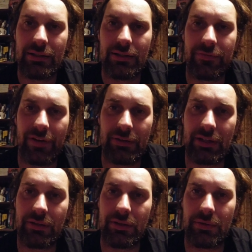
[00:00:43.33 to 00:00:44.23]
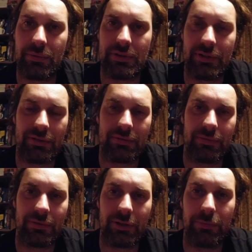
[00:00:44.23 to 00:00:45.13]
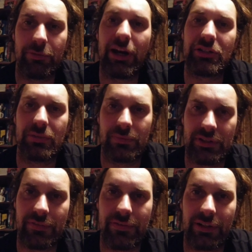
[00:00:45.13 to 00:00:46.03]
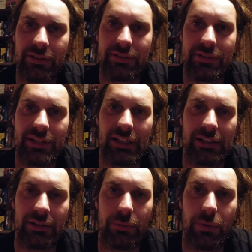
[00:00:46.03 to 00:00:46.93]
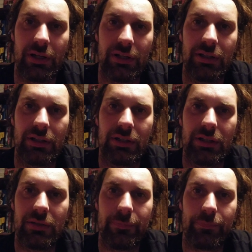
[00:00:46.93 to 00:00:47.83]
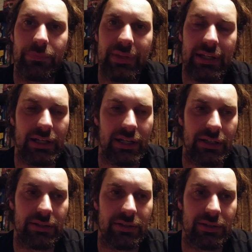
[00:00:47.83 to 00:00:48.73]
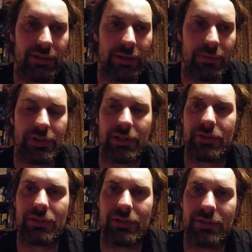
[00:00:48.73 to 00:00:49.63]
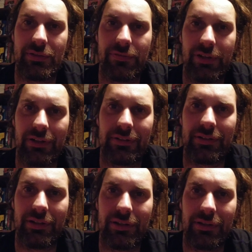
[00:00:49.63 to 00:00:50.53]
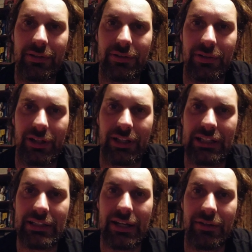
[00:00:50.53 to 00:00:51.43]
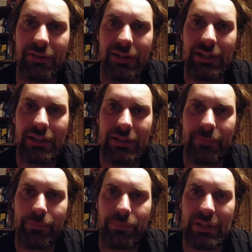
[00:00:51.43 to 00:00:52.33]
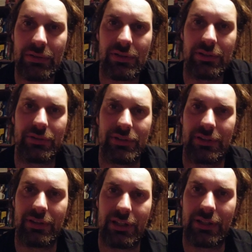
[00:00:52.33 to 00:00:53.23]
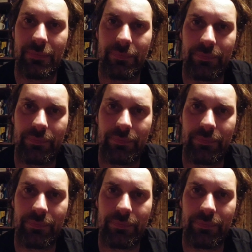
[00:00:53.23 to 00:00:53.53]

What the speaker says: I found out that there was no compression was the fault, cylinder 1, and it was an exhaust fault. Doing a leak down, I was losing the